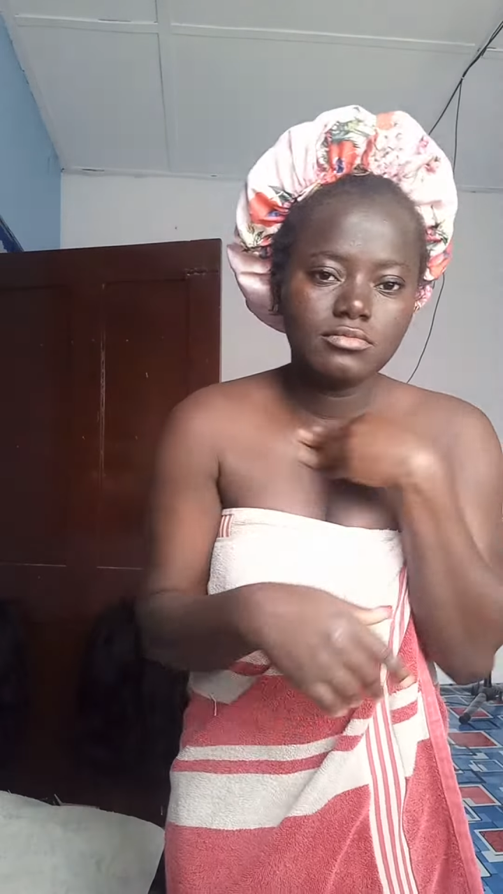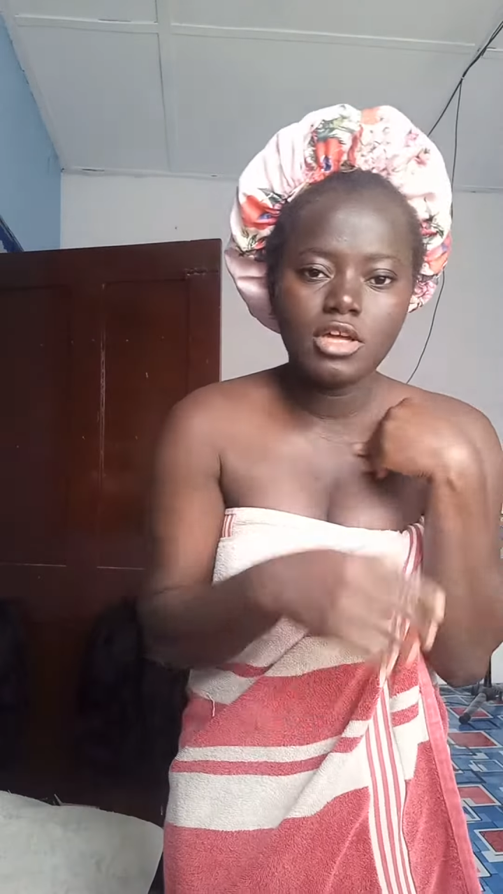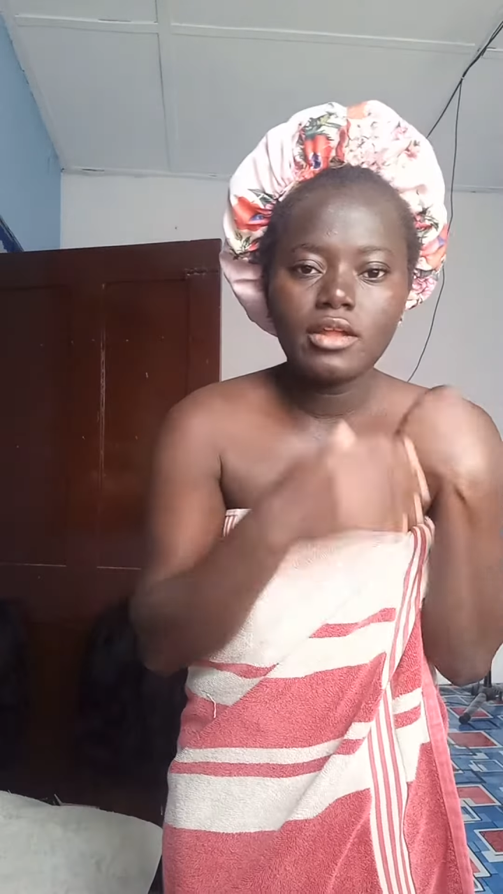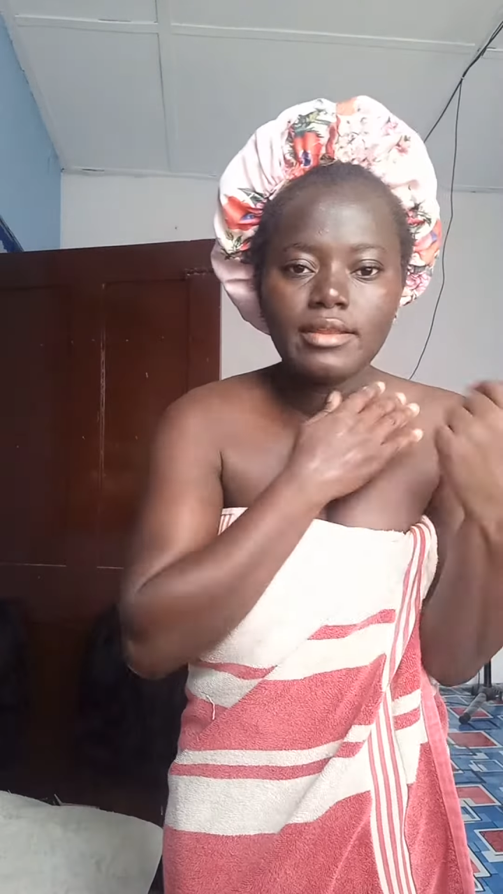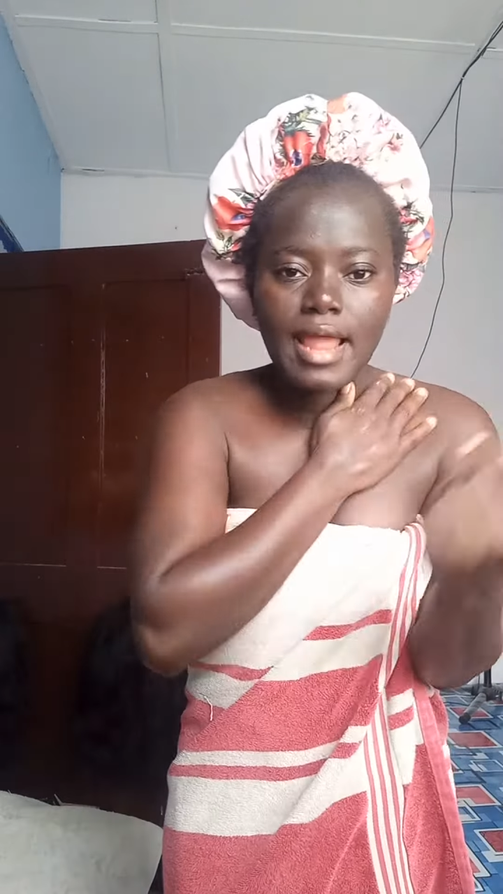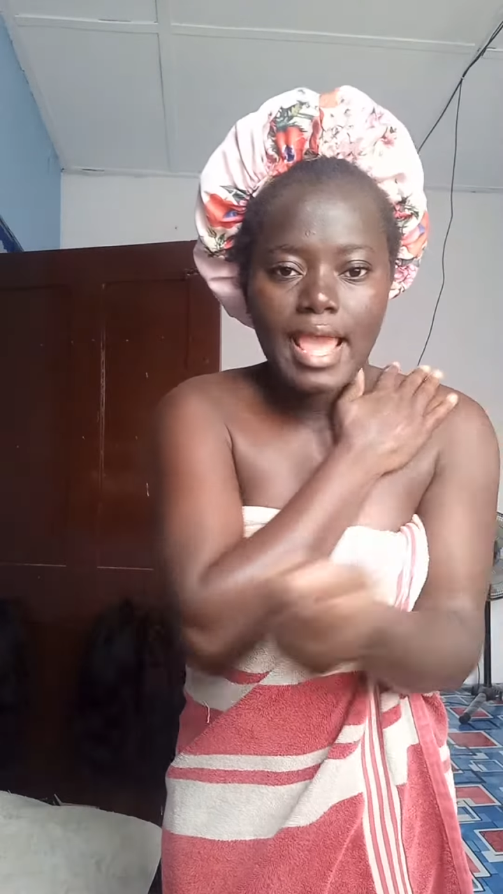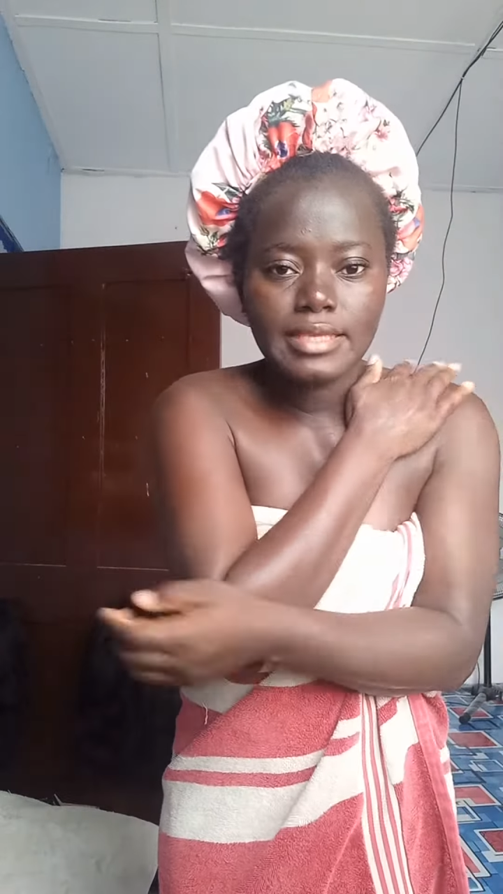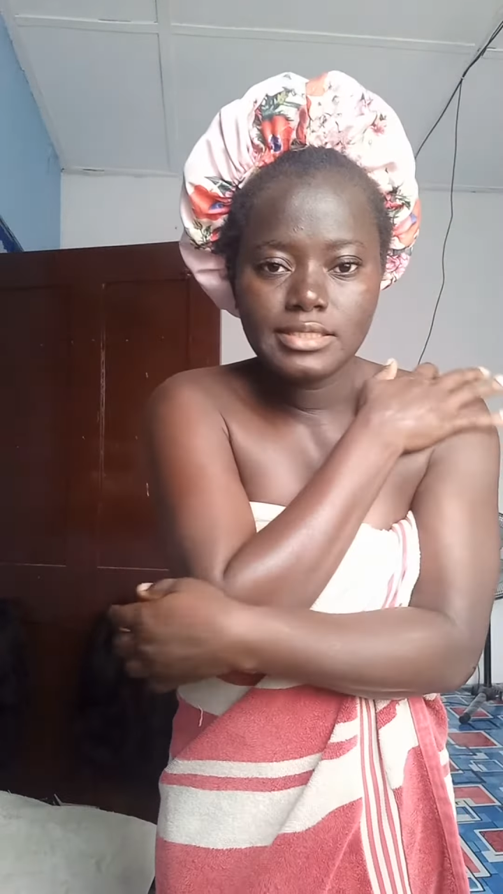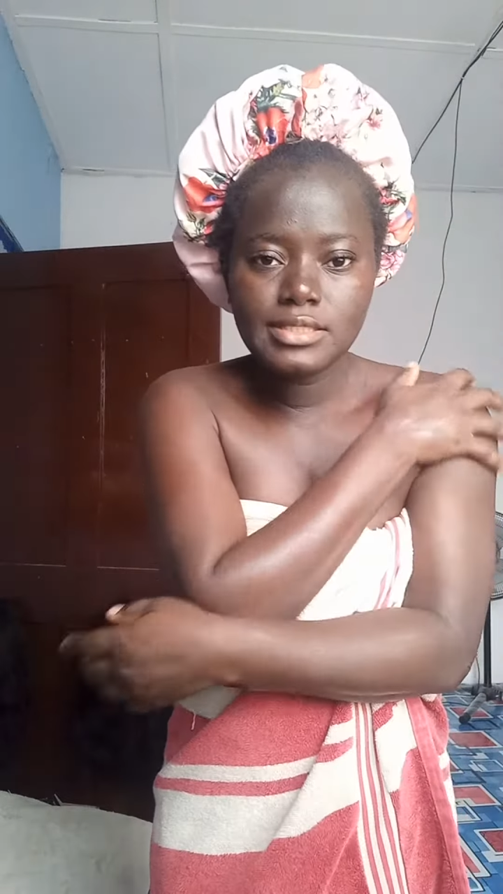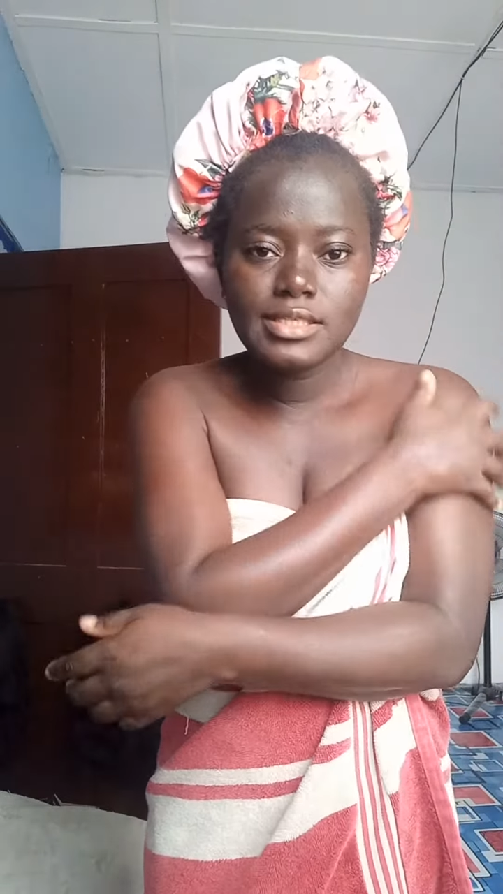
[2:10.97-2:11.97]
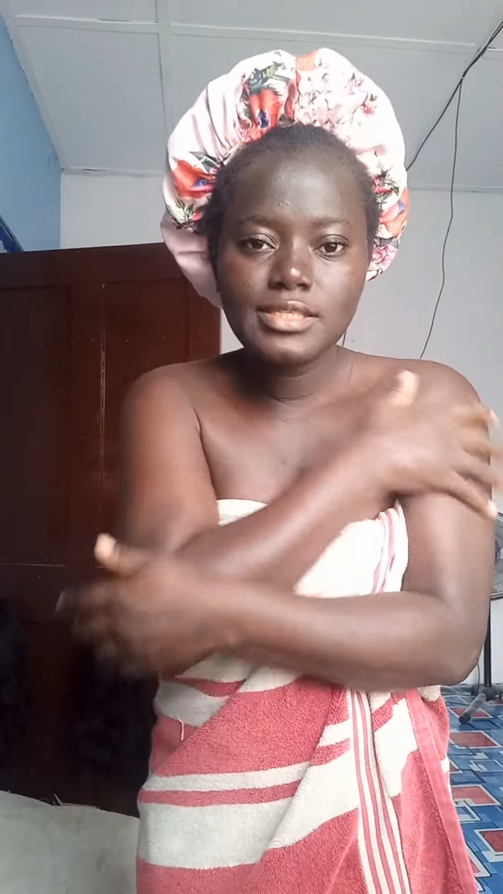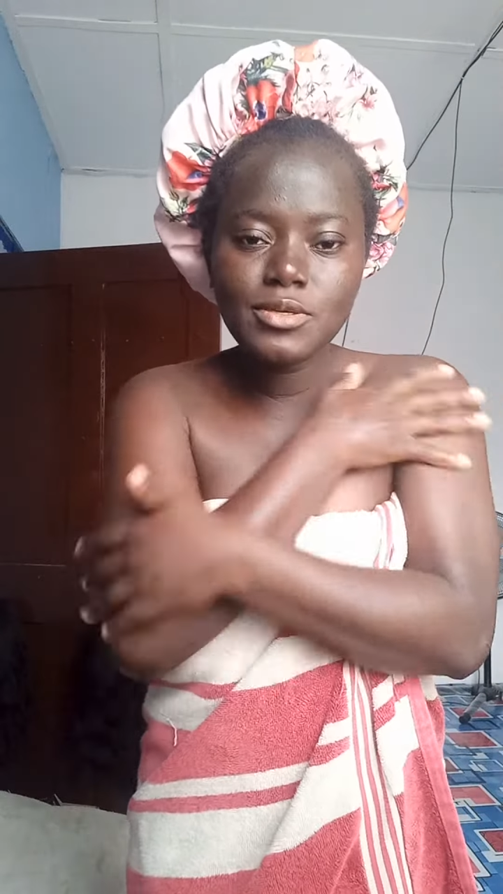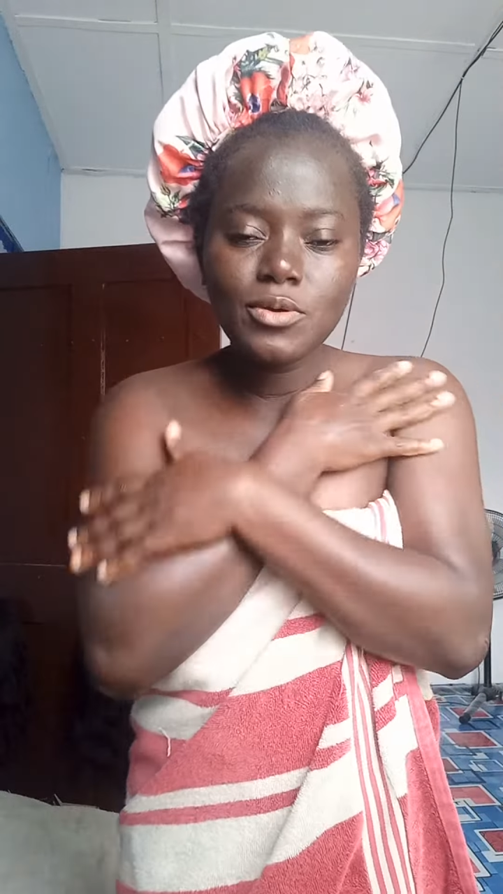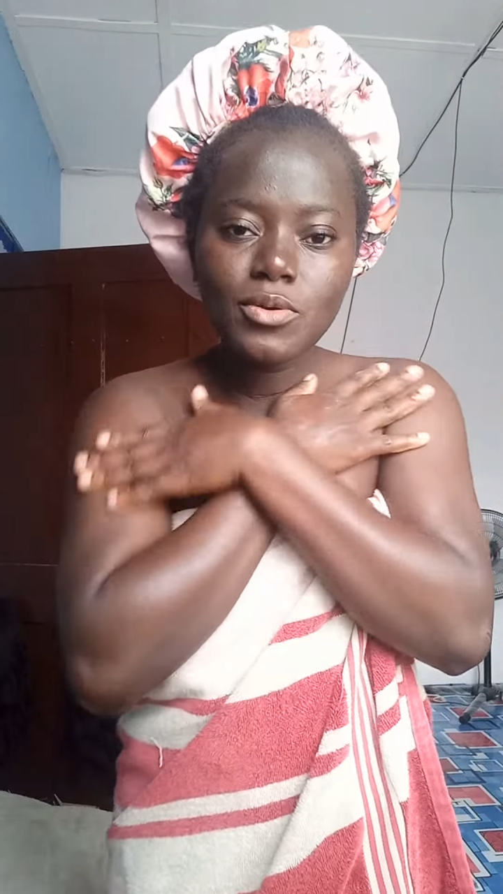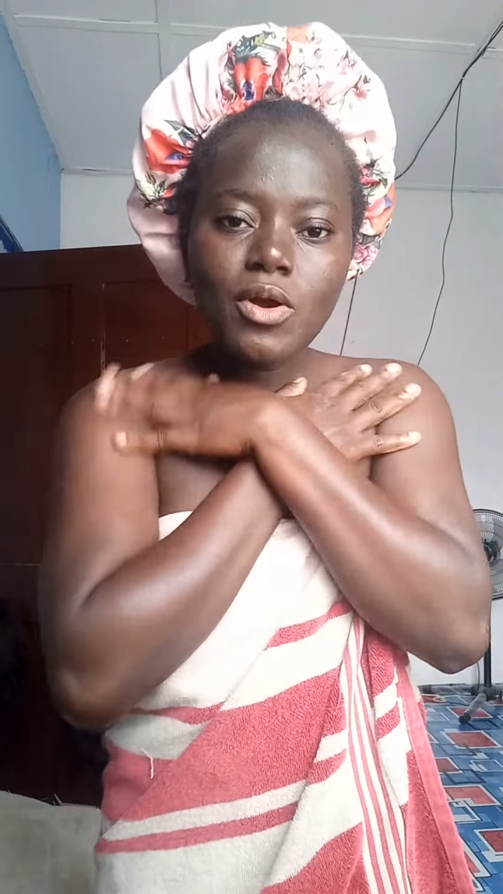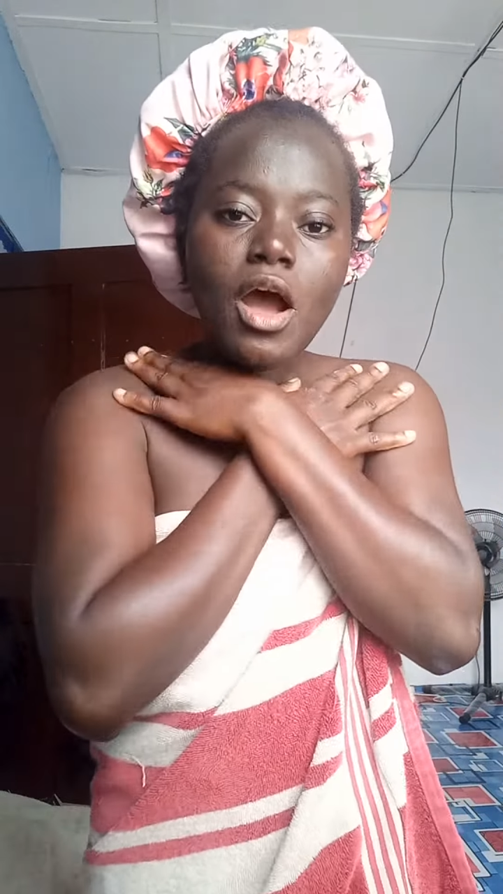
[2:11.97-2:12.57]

not nice so